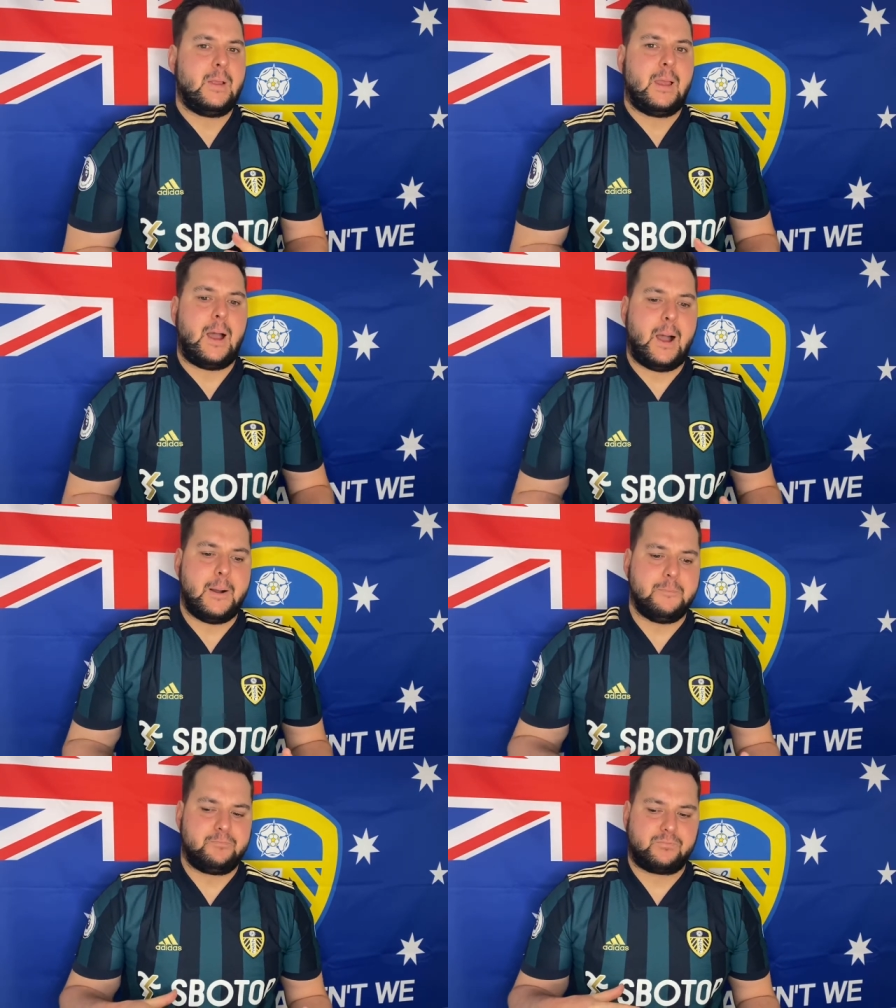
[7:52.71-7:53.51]

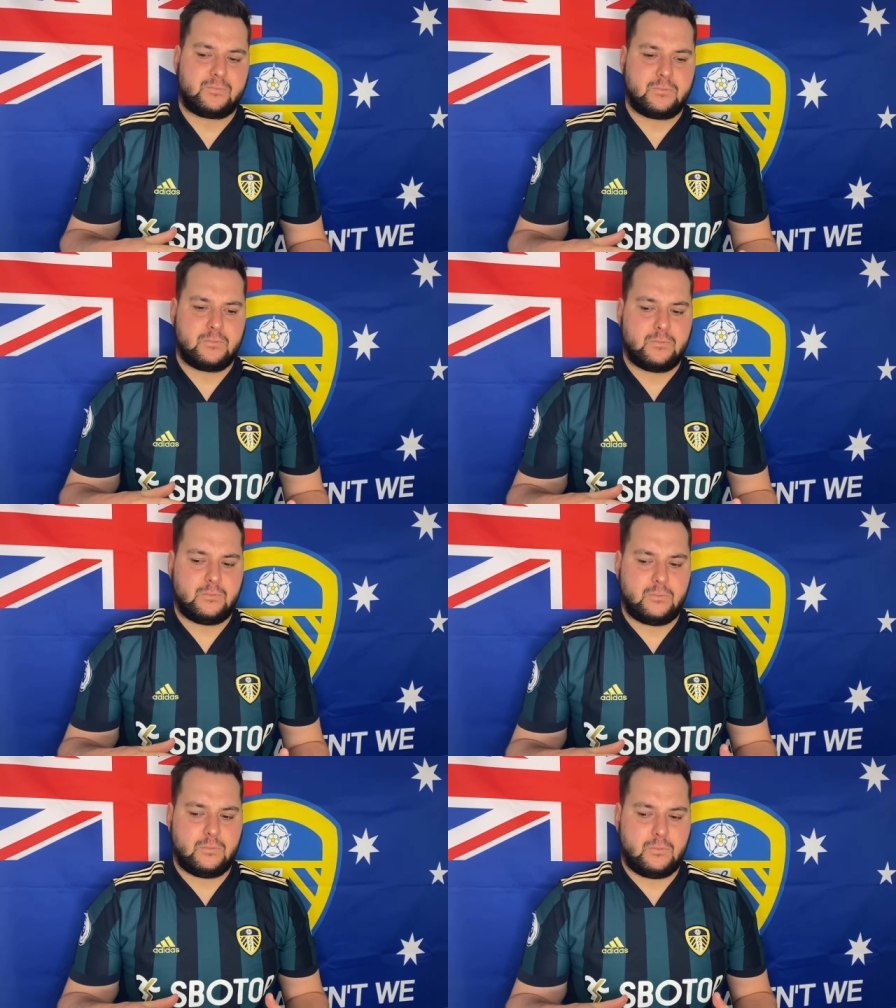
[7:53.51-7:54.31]
But
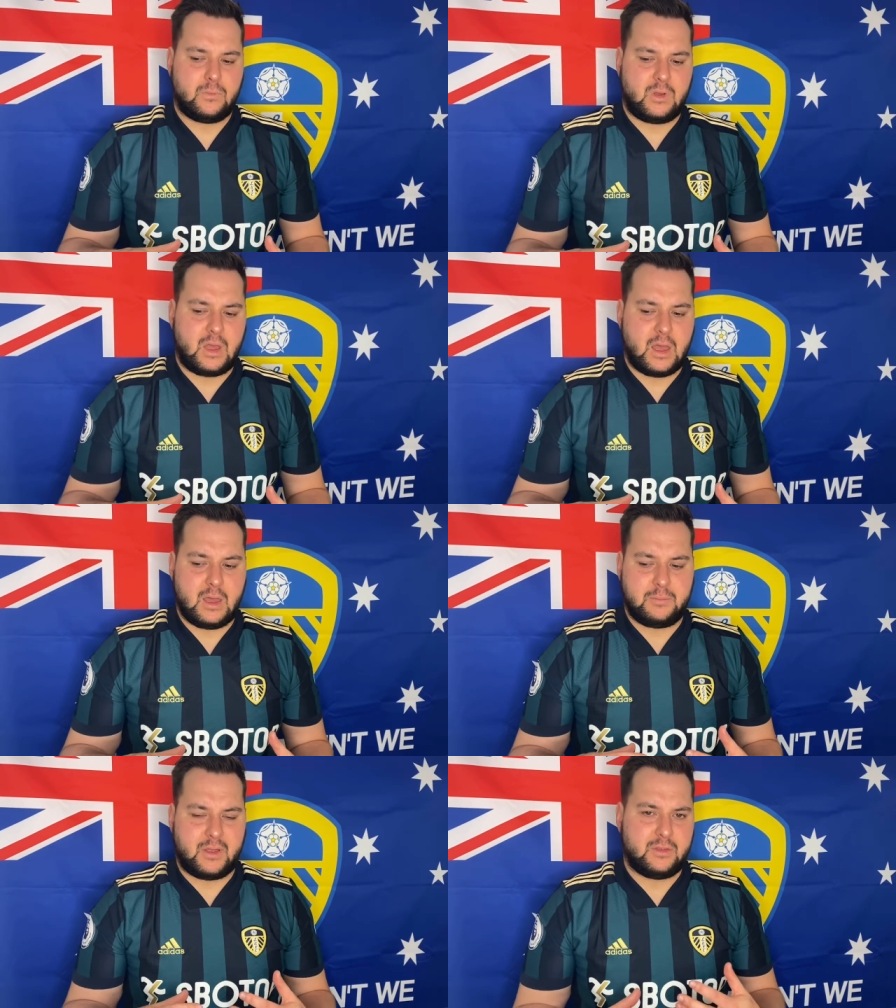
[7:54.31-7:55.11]

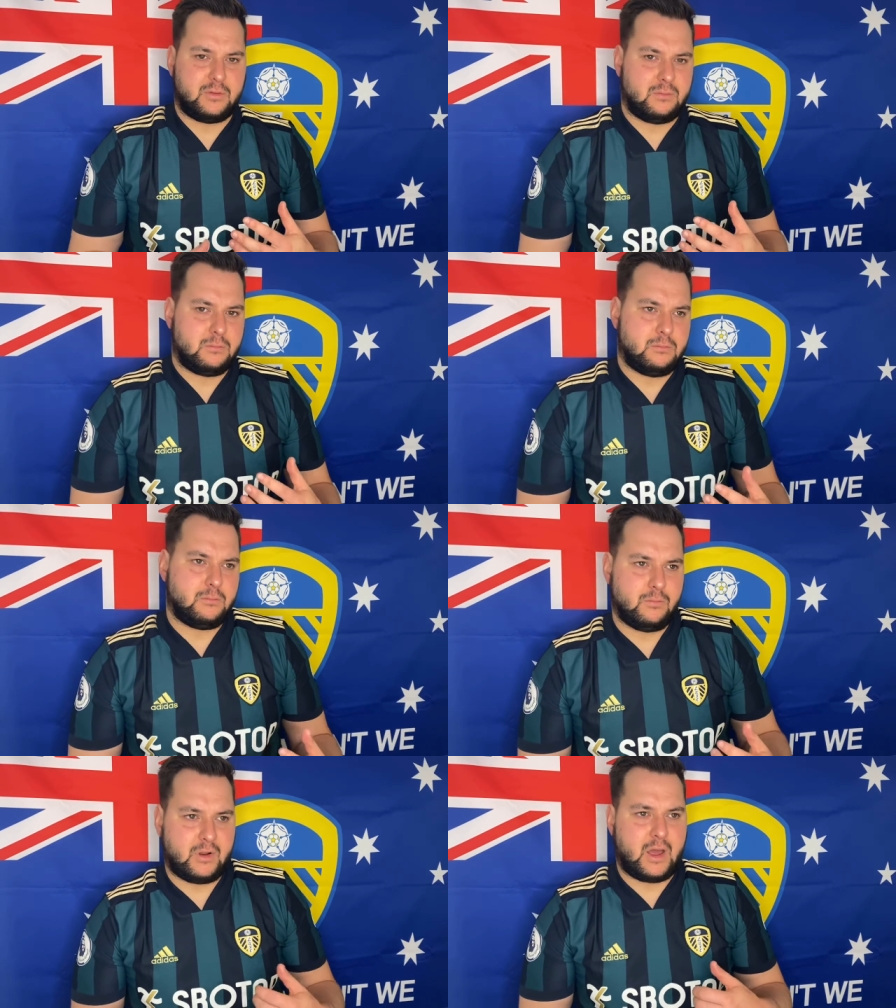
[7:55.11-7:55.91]

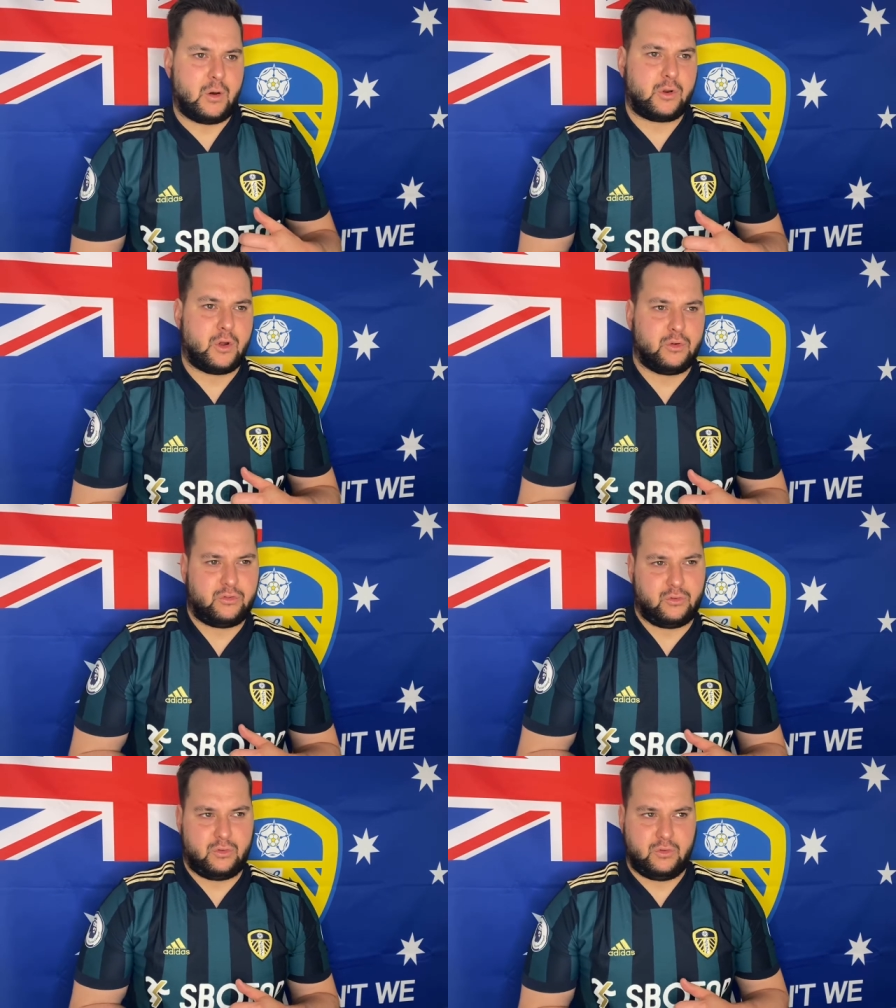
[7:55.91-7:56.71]
Ronaldo
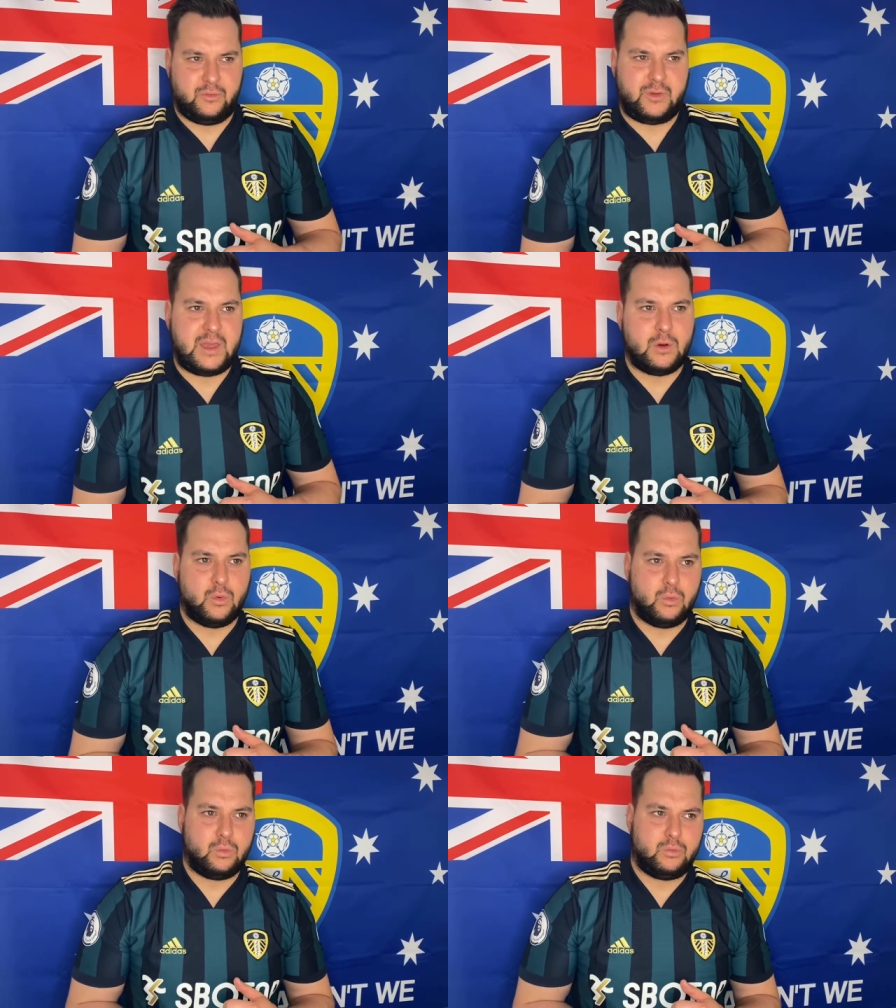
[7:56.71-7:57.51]
sort of,
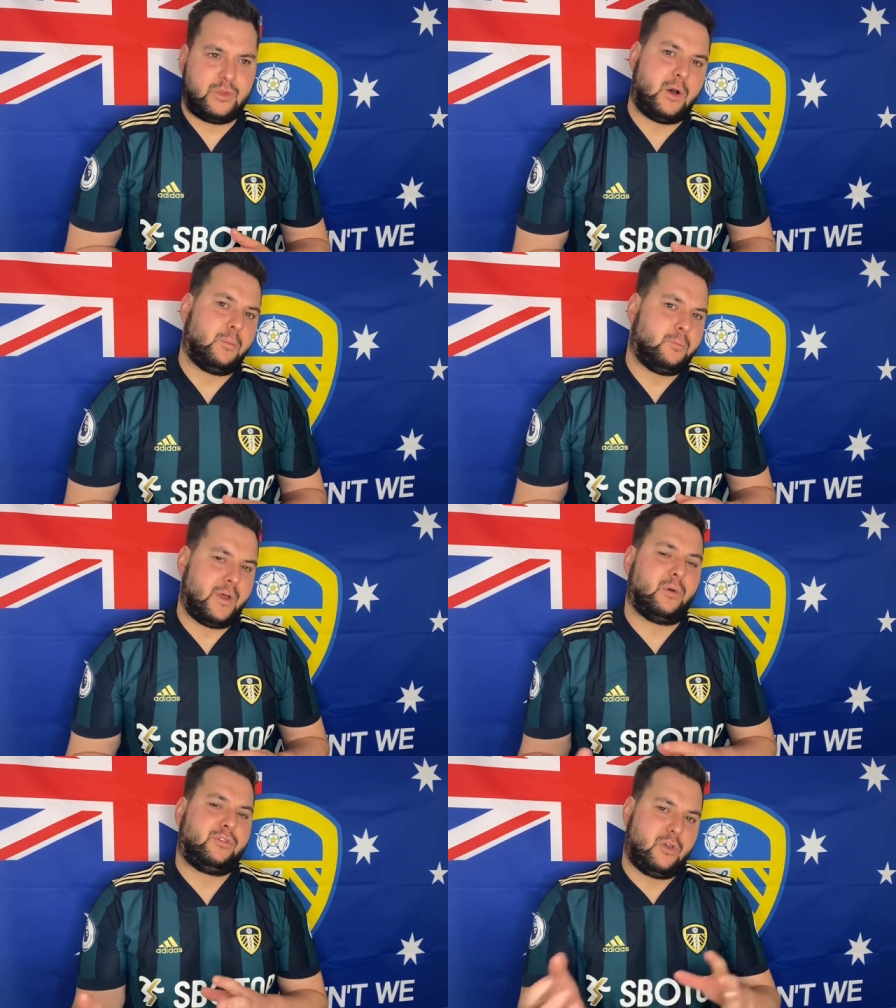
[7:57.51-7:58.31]

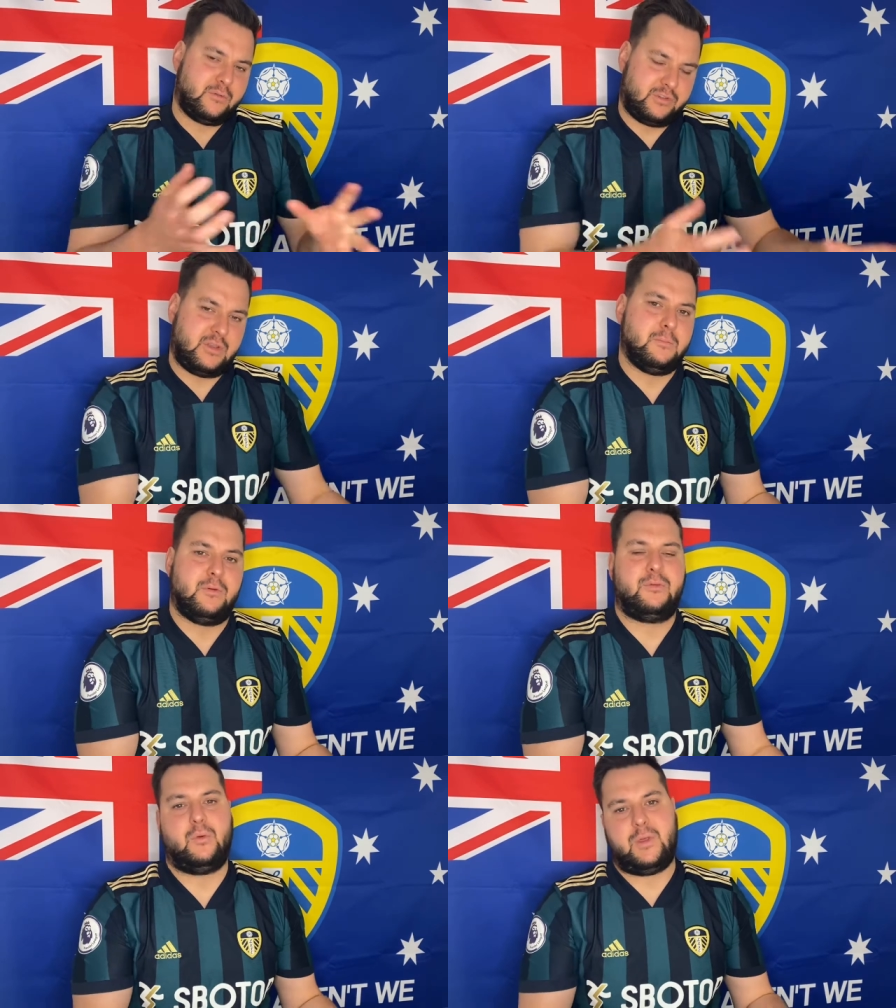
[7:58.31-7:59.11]
they'll service him
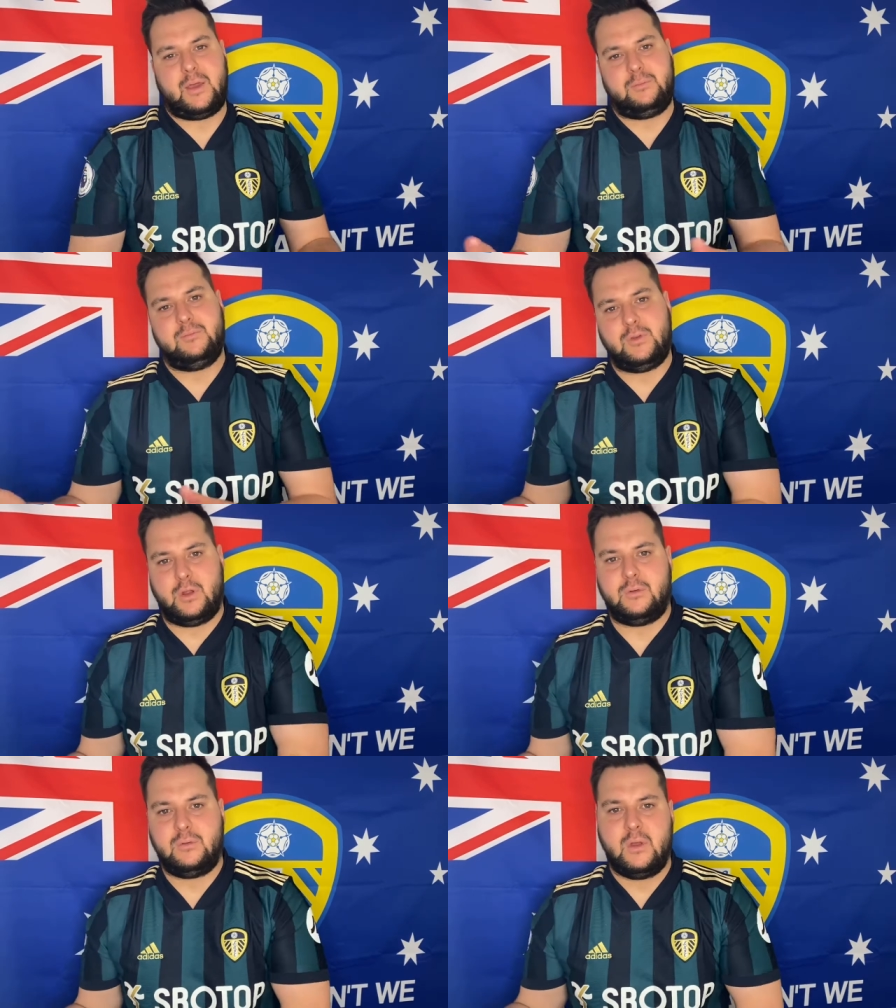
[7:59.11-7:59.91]
before they, you know,